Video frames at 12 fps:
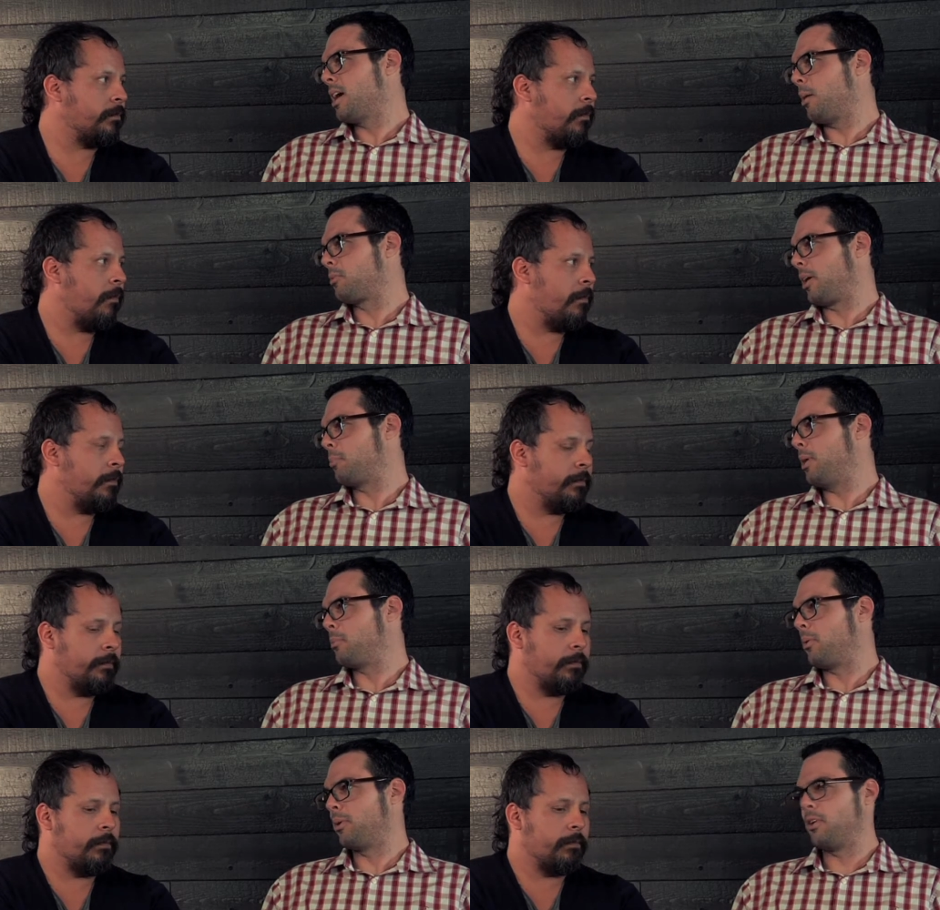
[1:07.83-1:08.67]
Speaker 1: helps like
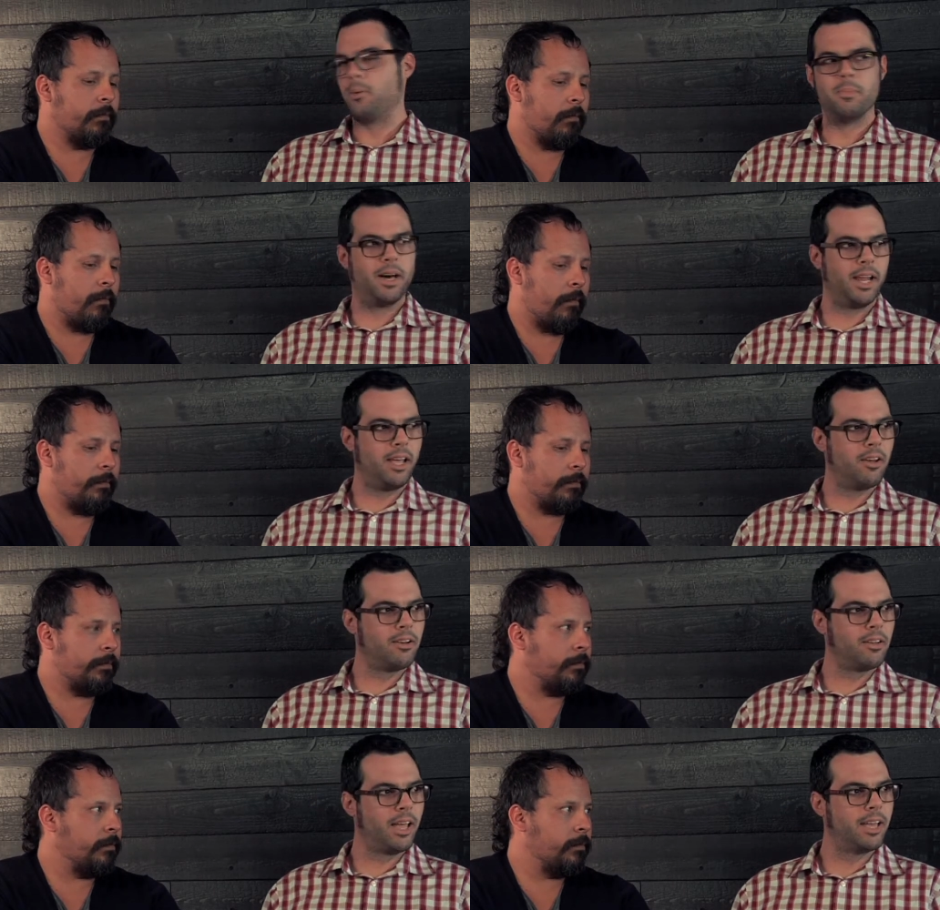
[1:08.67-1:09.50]
people with no money
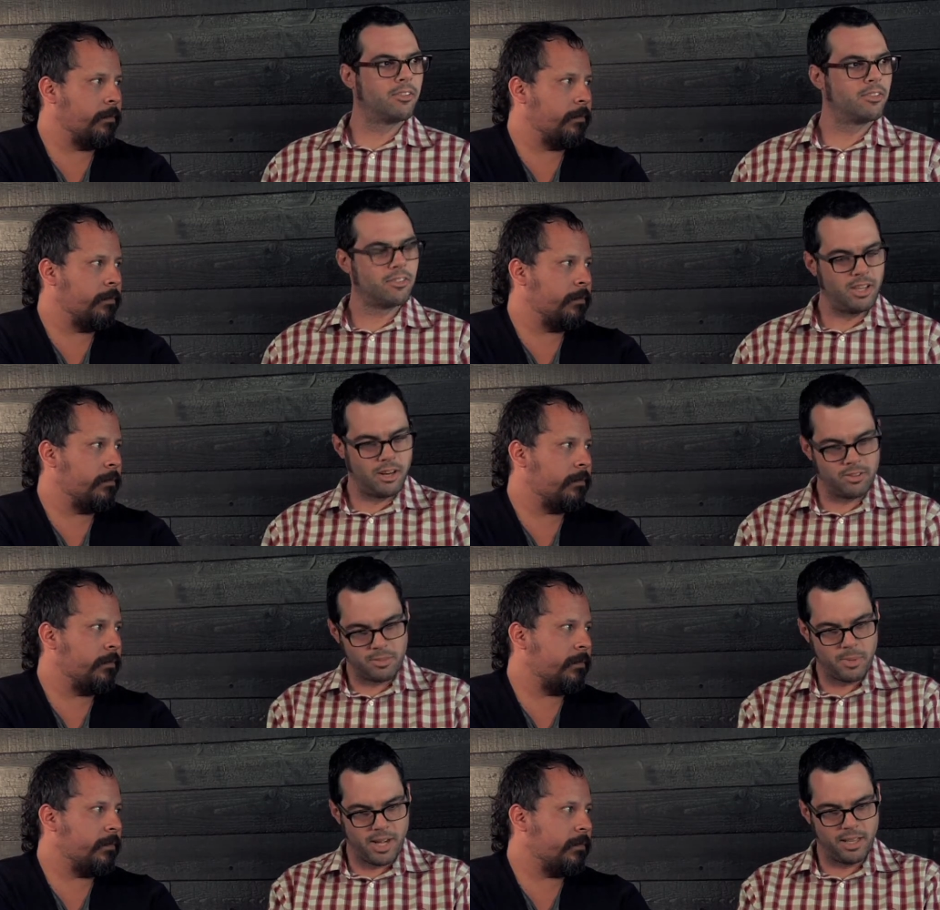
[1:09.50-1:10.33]
or like just you know
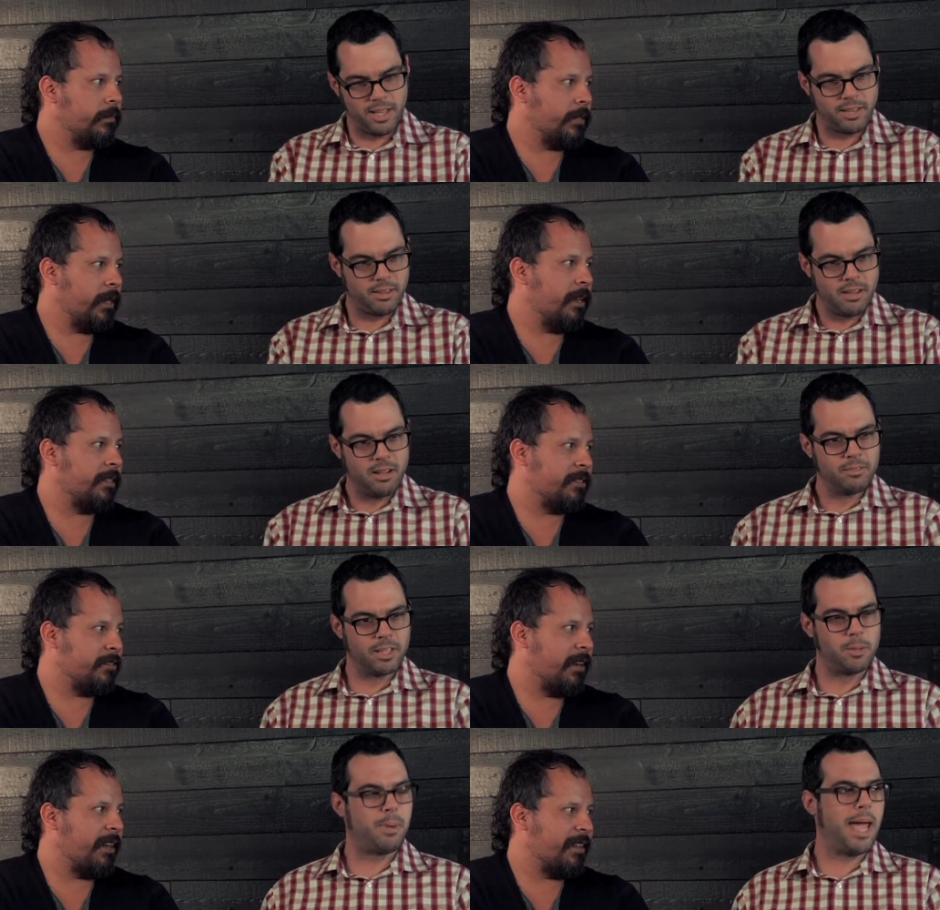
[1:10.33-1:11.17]
some kind of like yeah,
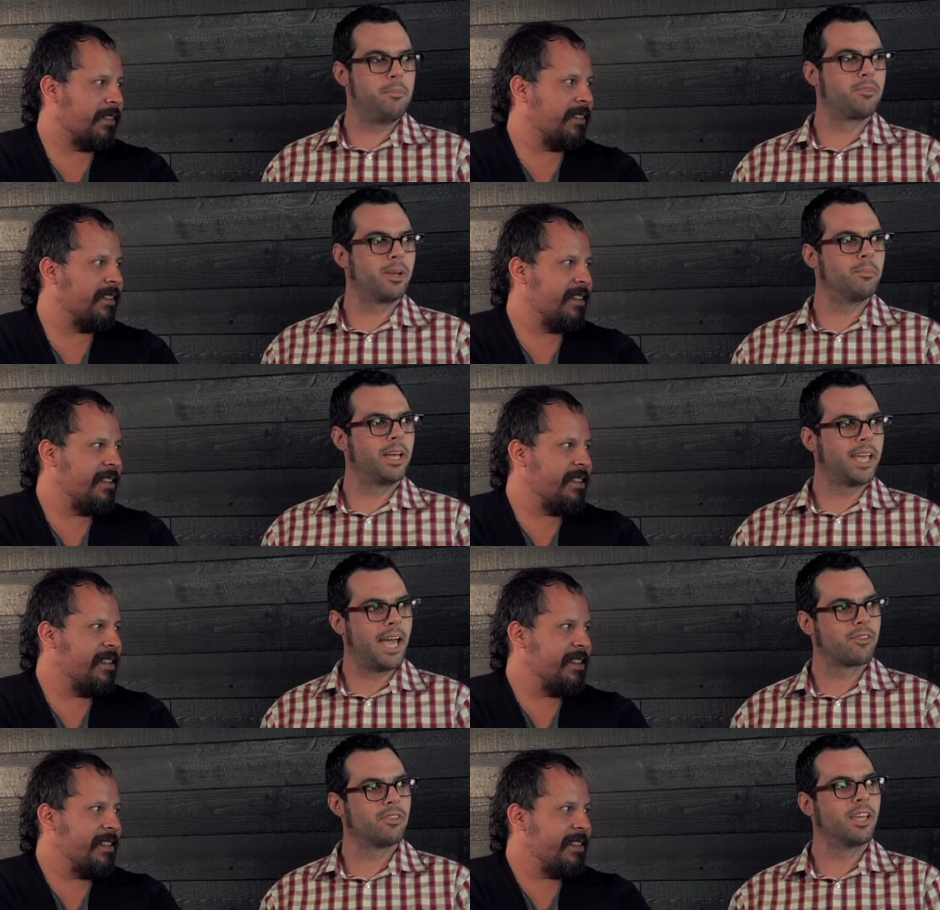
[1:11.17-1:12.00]
little yeah. pipe dream
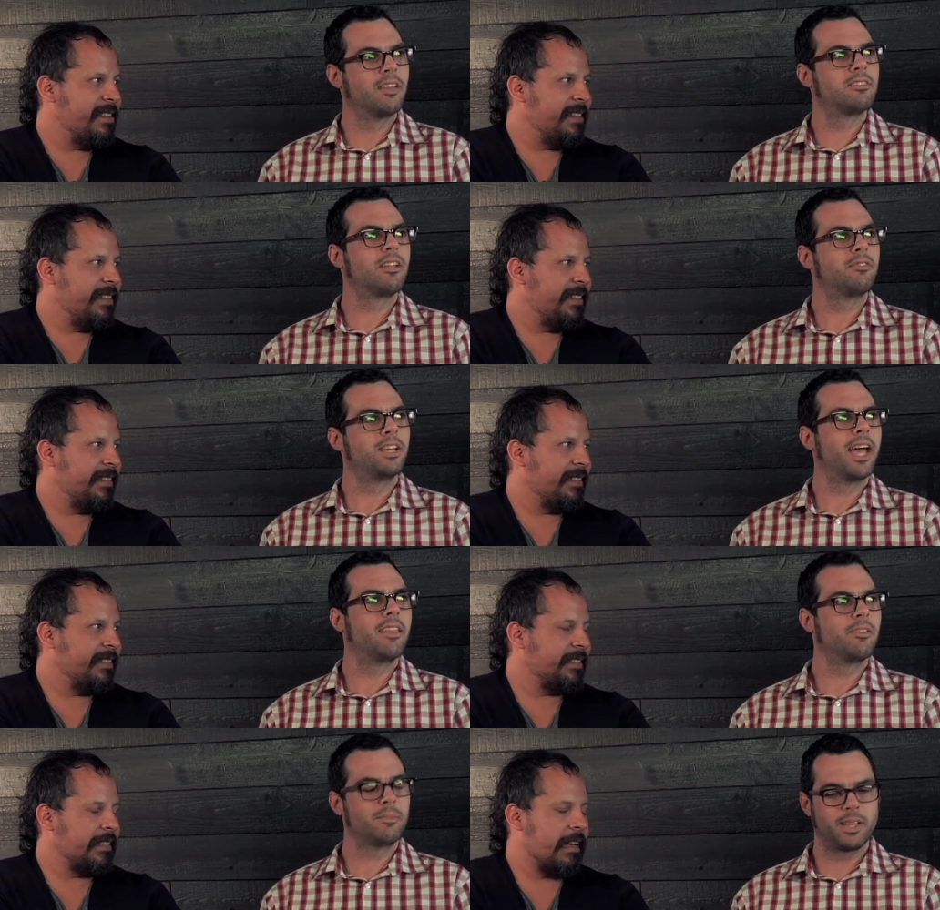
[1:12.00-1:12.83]
like actually get stuff
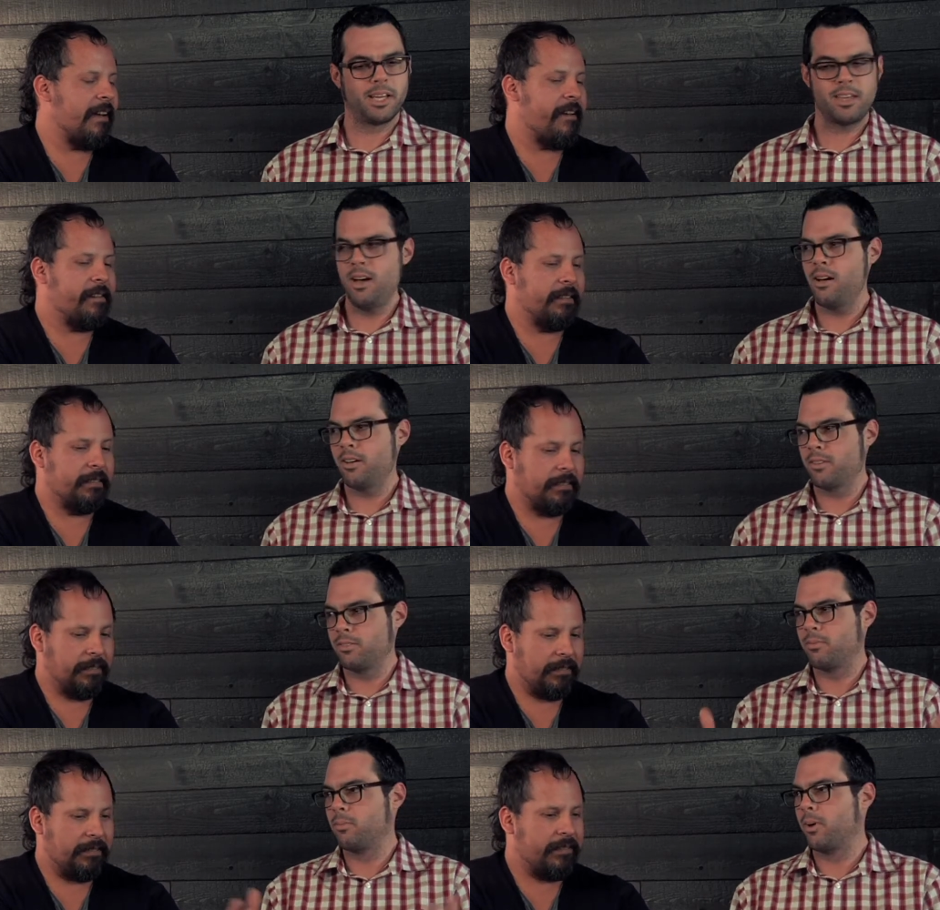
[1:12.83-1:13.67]
together. Yeah. Like oh,
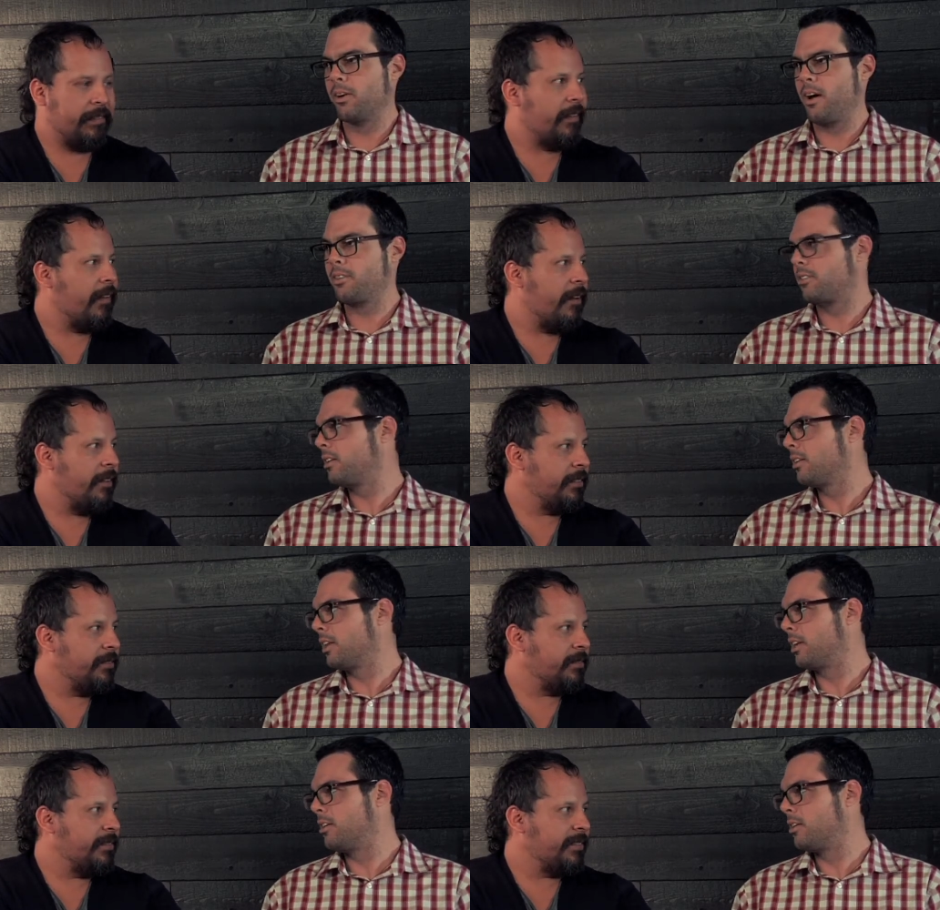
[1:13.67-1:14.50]
because we're in Austin.
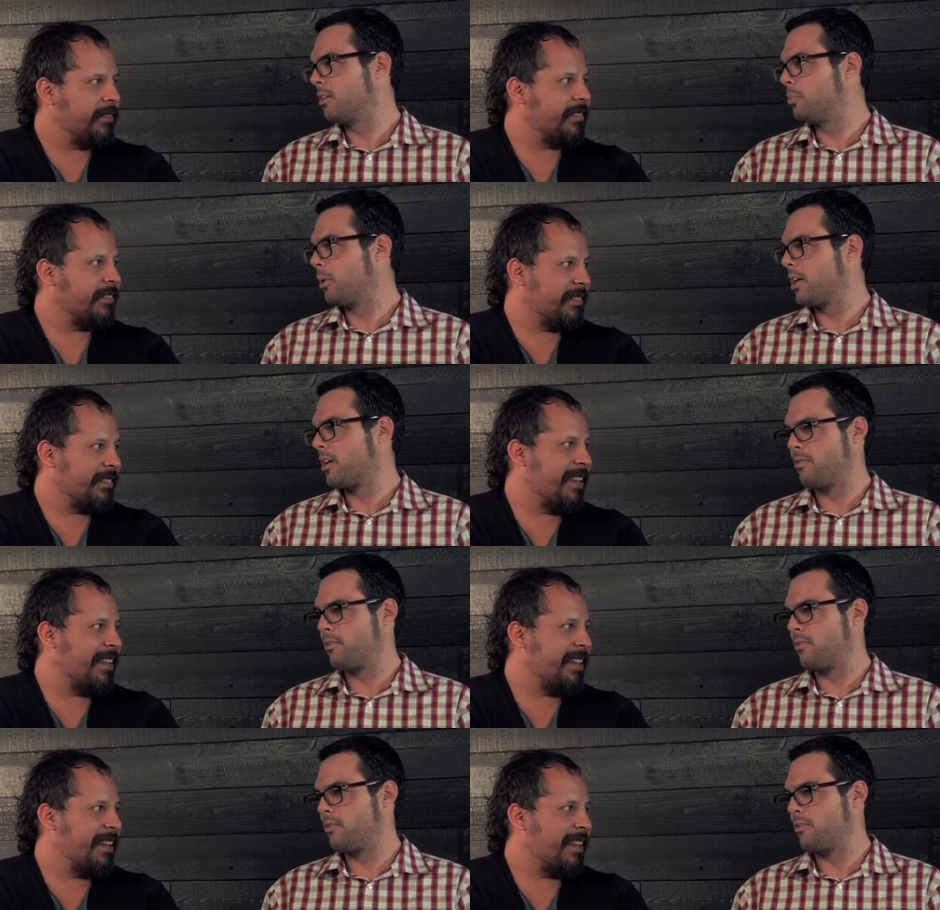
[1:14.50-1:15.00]
Like you couldn't pull it